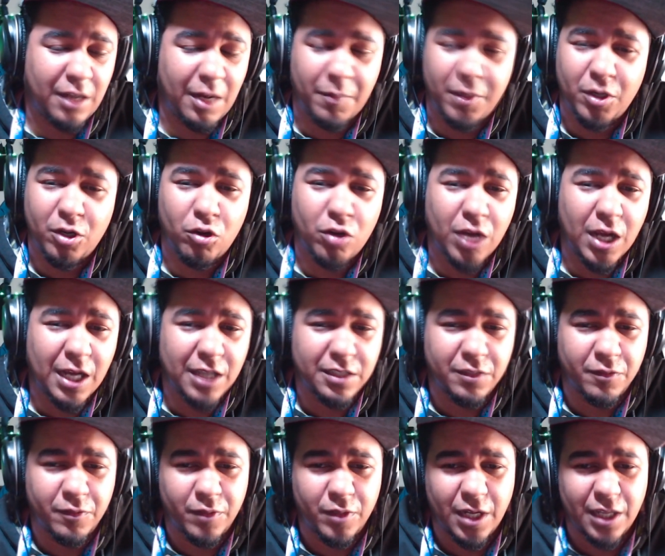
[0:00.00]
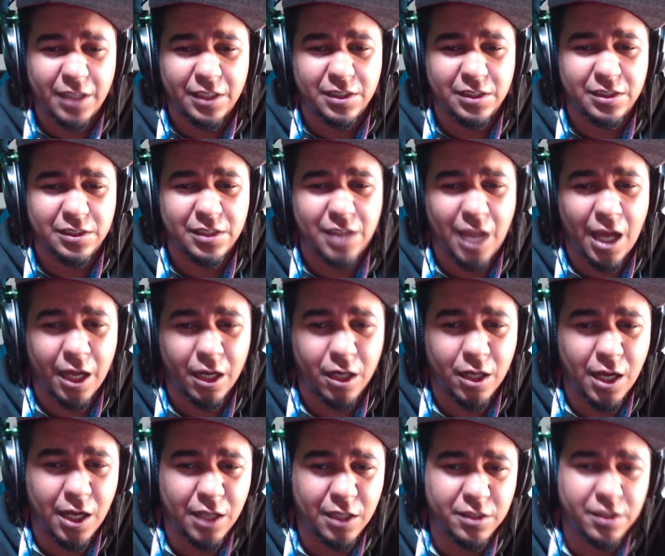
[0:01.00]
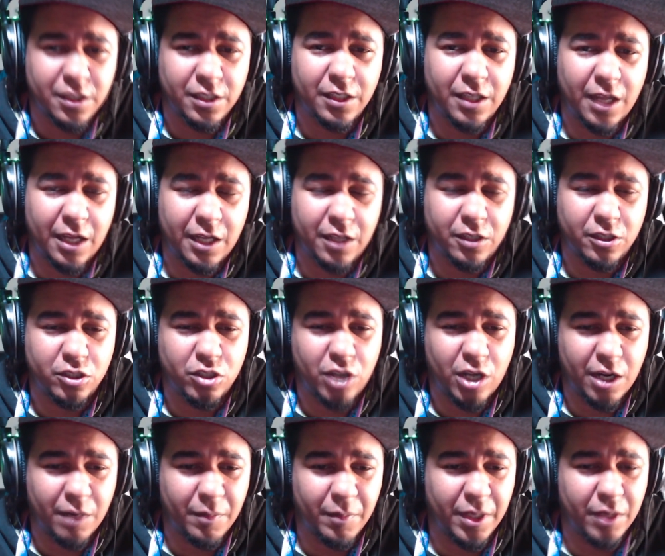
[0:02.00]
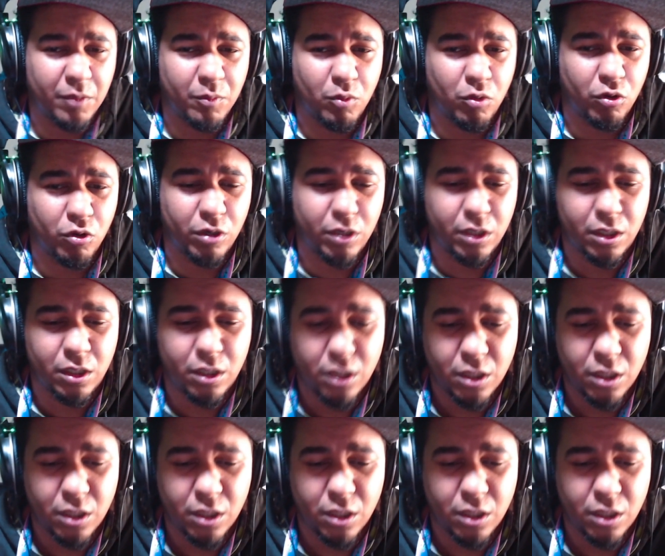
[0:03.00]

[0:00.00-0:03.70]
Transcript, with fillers: let me know, guys, if you like this kind of content. I could try to make more.